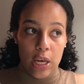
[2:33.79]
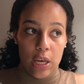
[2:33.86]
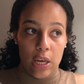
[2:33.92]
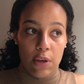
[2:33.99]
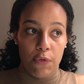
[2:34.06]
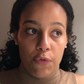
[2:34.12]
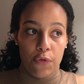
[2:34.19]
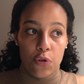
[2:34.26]

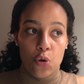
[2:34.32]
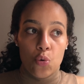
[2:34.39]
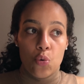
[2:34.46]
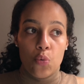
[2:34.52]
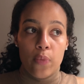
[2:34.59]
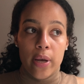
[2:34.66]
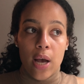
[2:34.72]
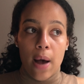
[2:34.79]
If
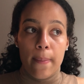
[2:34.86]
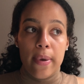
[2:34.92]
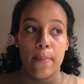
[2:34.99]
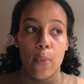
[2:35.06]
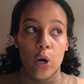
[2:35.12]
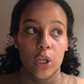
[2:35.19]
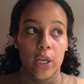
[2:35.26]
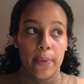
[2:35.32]
you become a
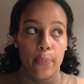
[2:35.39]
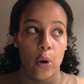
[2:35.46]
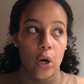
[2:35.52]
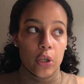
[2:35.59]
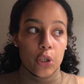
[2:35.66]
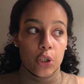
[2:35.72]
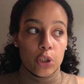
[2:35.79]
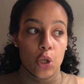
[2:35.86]
market
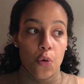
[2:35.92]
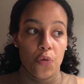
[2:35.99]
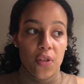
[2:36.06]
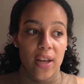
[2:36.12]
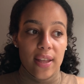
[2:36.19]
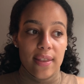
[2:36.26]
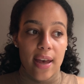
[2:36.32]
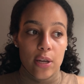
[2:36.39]
partner, don't
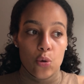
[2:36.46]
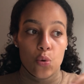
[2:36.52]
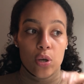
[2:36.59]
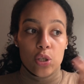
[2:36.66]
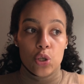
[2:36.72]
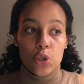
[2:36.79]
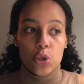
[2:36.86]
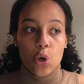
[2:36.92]
think that you
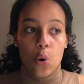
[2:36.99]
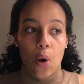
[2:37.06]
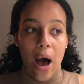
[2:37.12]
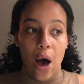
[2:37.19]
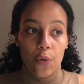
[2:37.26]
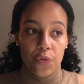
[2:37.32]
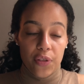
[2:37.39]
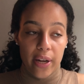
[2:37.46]
can just go
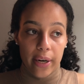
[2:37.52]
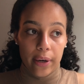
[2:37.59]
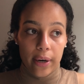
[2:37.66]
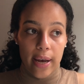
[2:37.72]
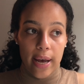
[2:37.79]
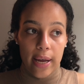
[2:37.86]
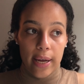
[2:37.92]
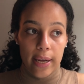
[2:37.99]
out there
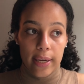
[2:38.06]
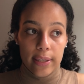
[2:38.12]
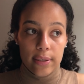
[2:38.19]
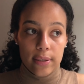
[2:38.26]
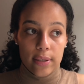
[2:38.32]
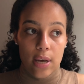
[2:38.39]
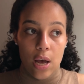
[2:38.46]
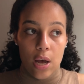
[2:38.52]

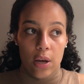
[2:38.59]
and